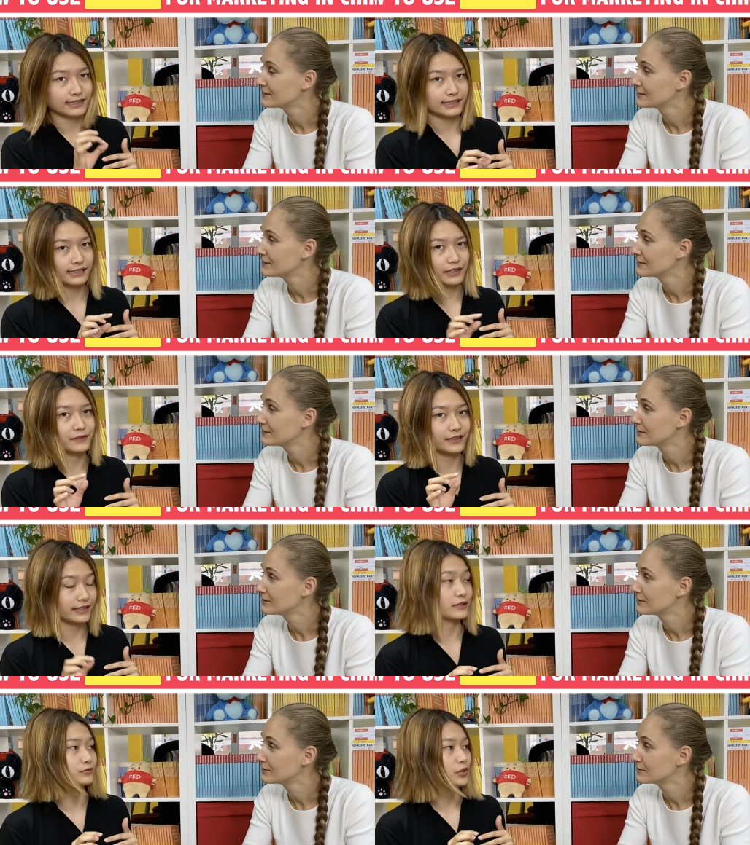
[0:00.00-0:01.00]

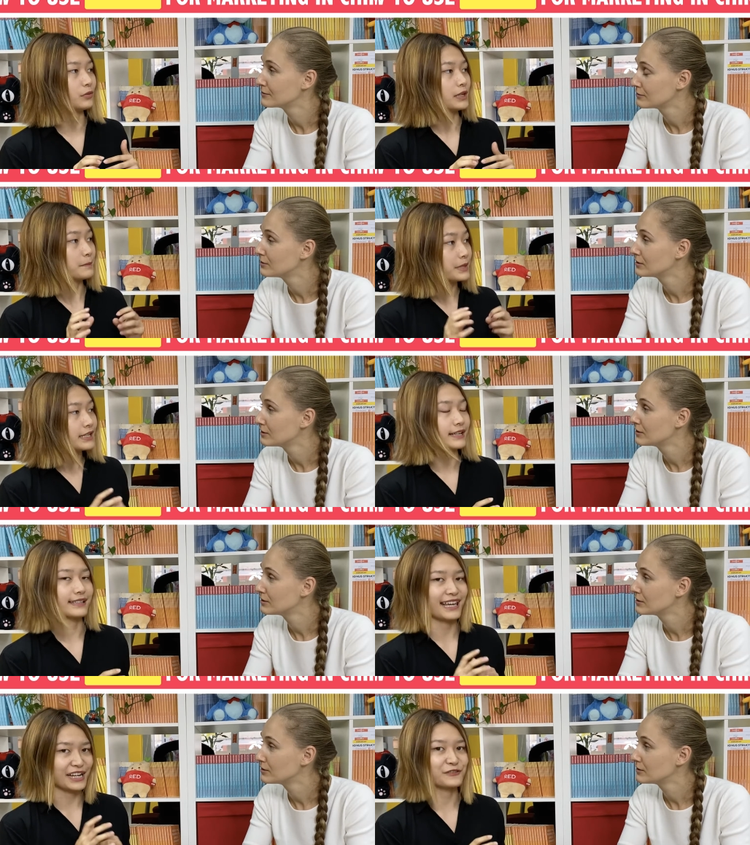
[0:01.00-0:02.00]
Speaker 1: 70 minutes
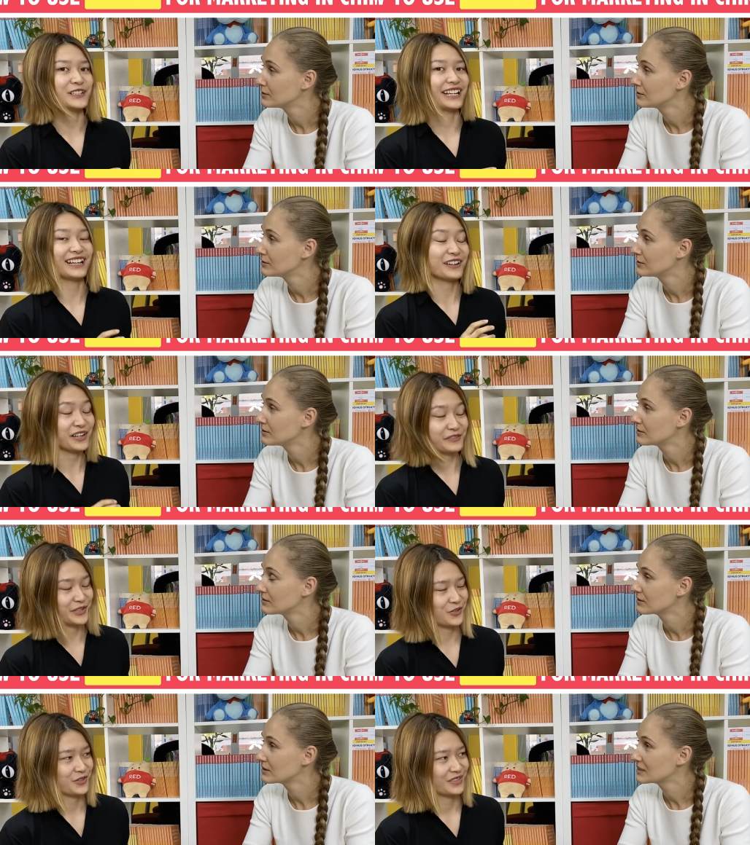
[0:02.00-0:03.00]
every day on
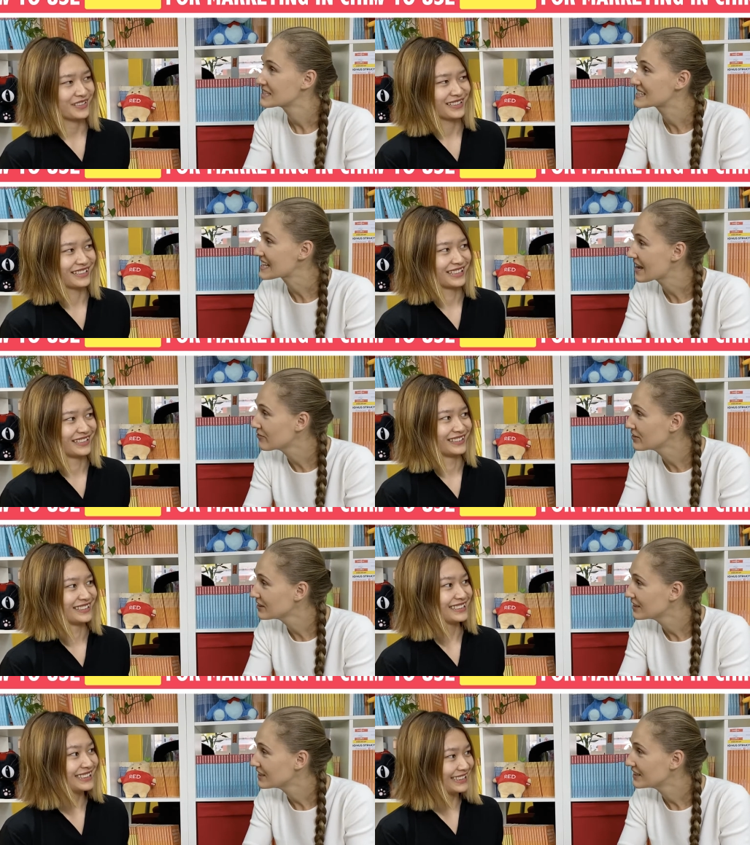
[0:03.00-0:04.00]
average. 70
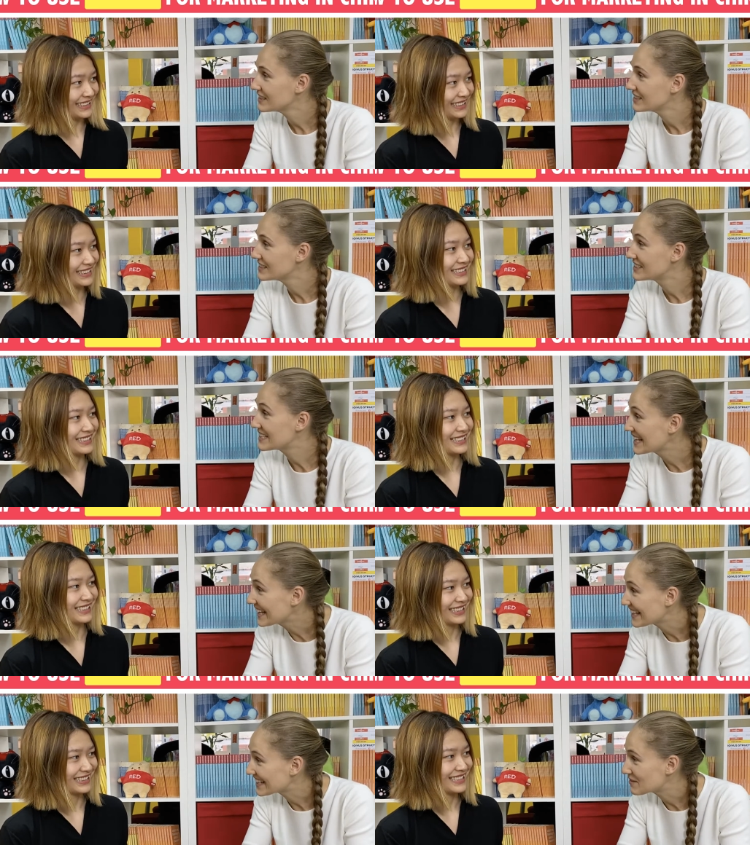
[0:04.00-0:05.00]

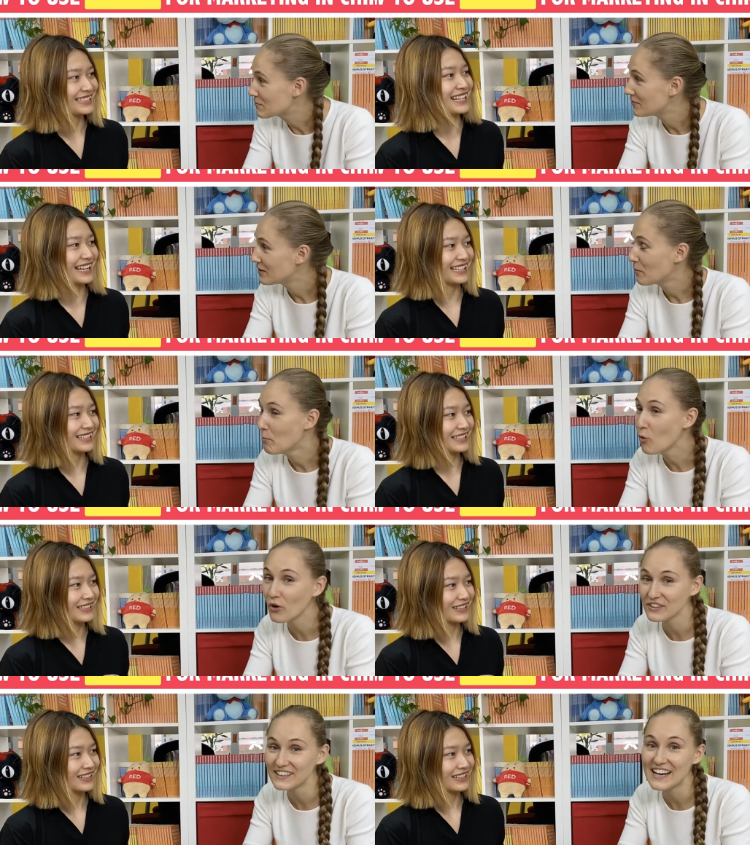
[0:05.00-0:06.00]
tea yeah.
Speaker 2: more
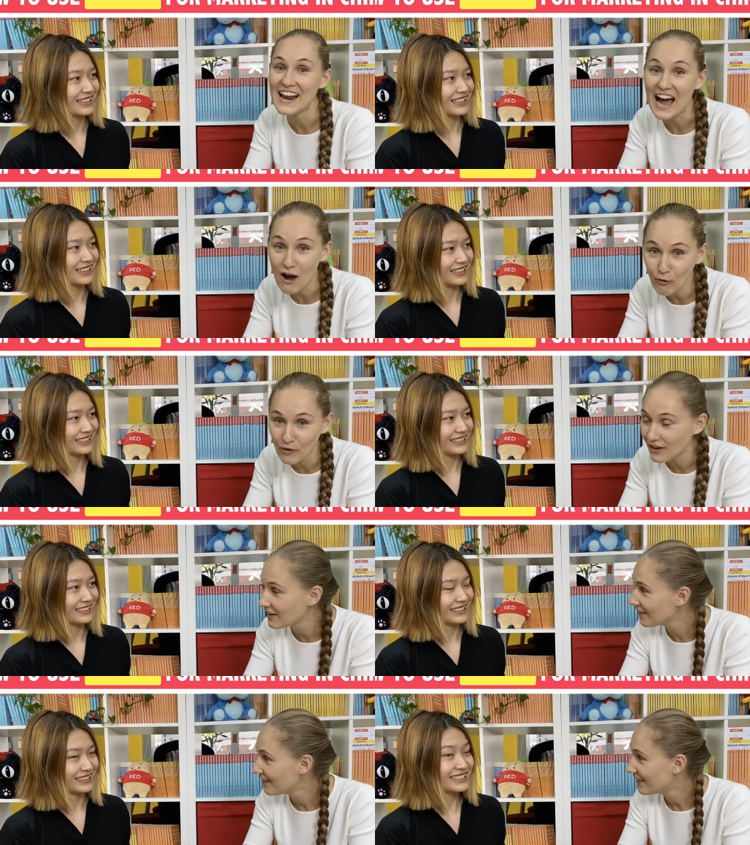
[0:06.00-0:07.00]
than an
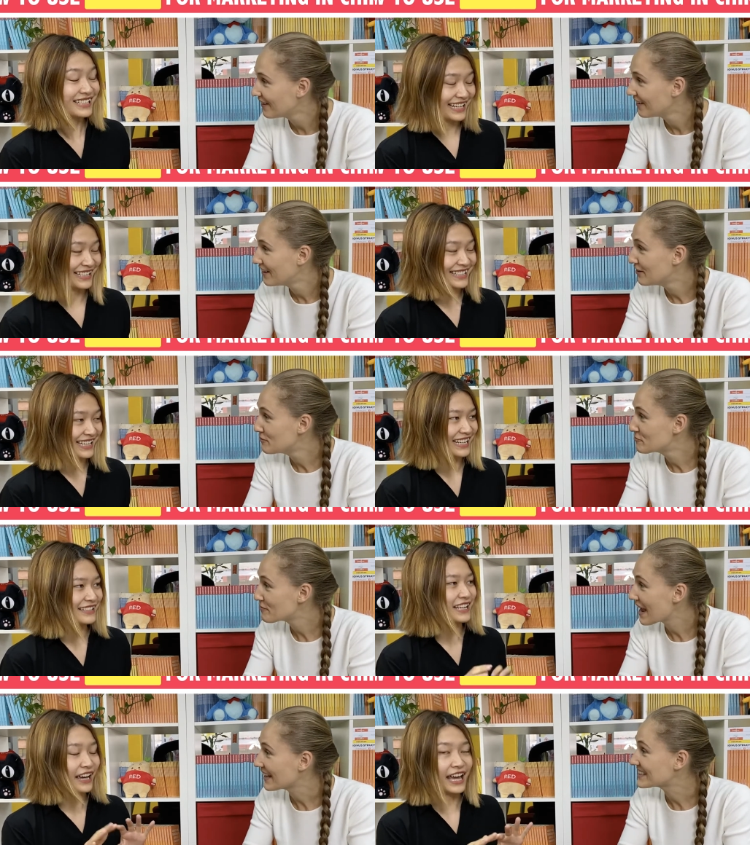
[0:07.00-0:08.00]
hour yeah yeah
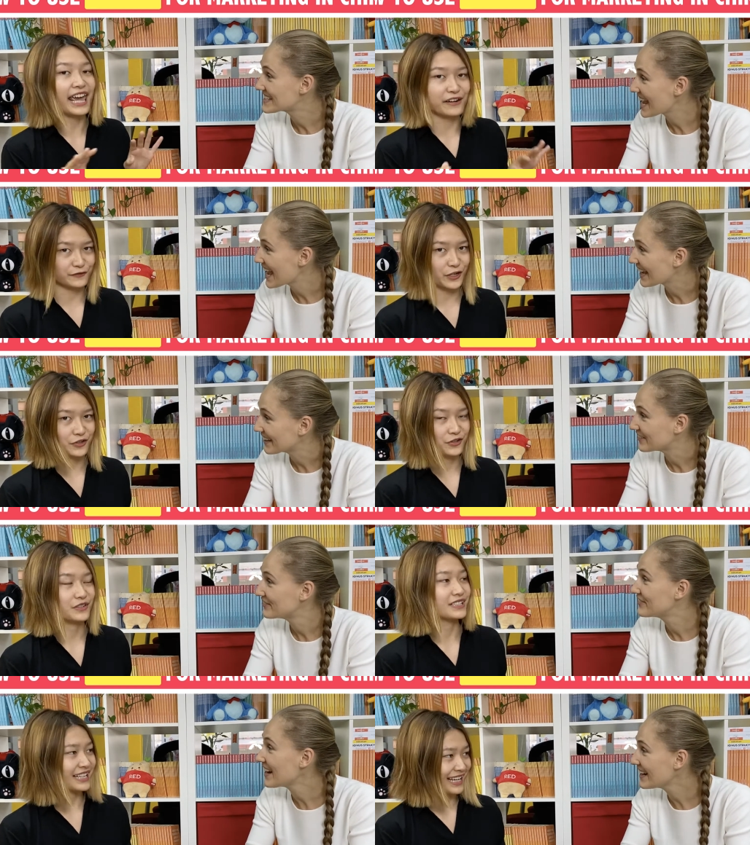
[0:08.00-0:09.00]
like a day average.
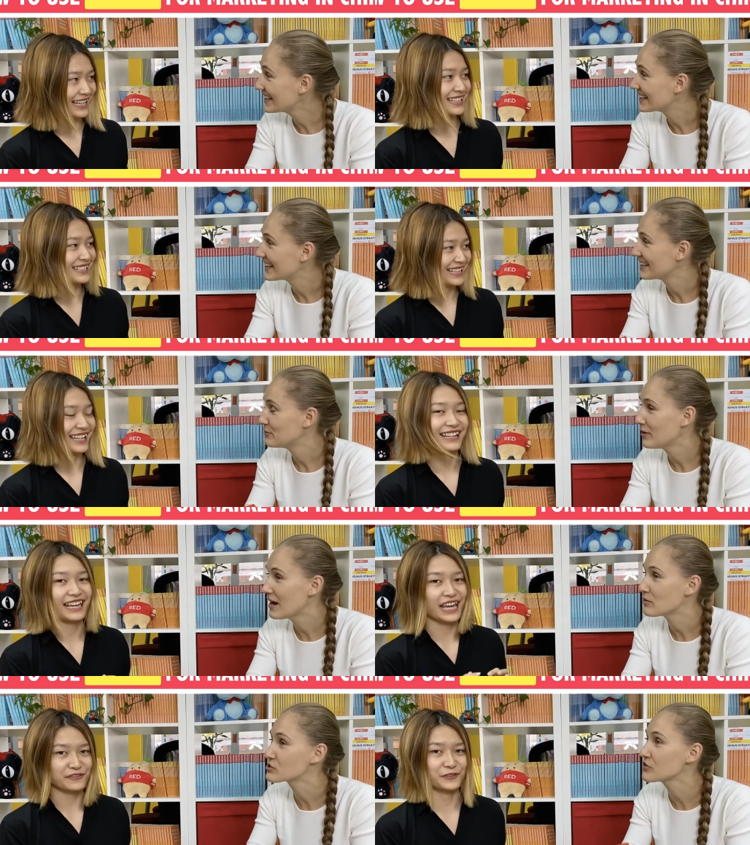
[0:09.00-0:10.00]
really yeah, yeah. wow
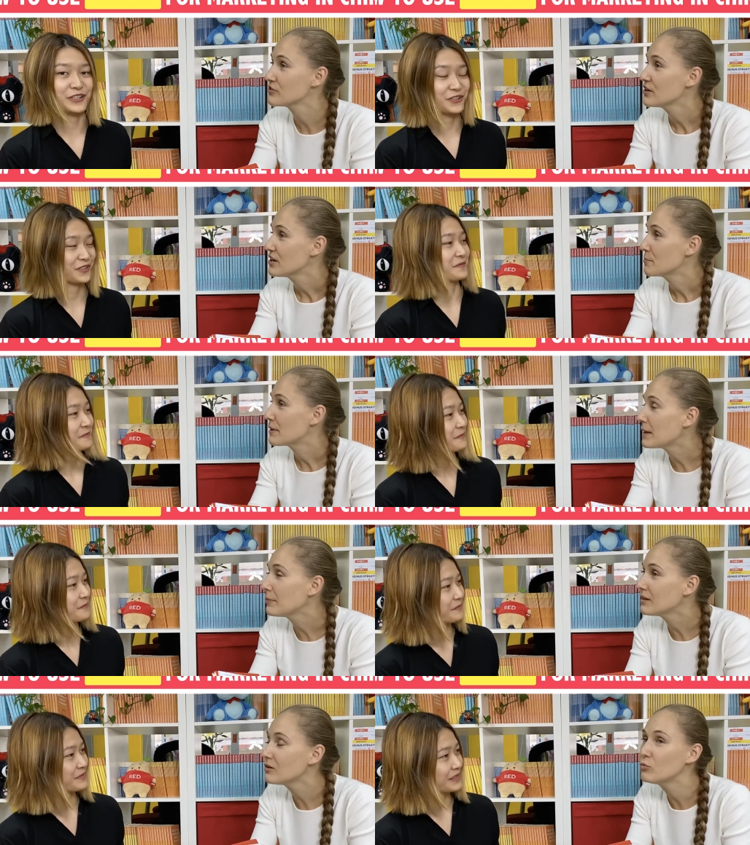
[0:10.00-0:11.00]
average. so people